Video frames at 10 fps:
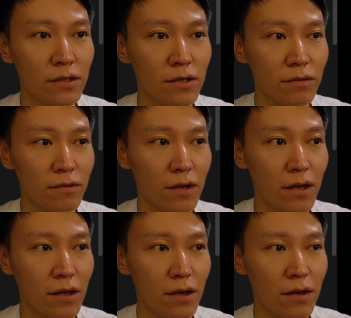so
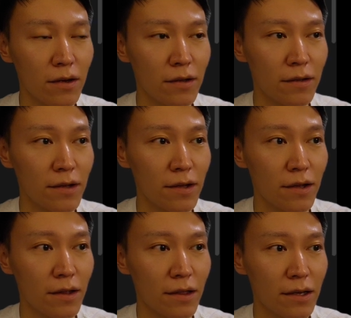
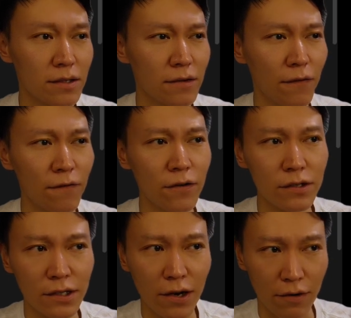that's the
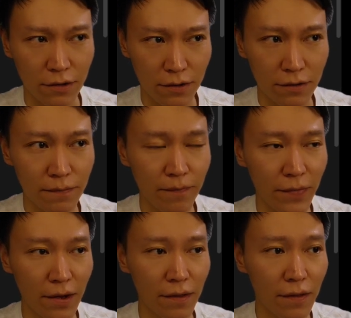first character,
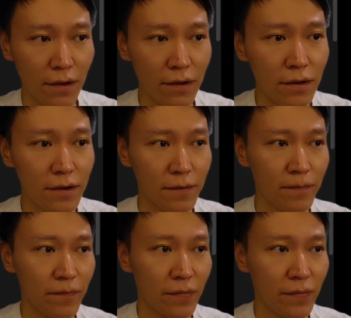I think.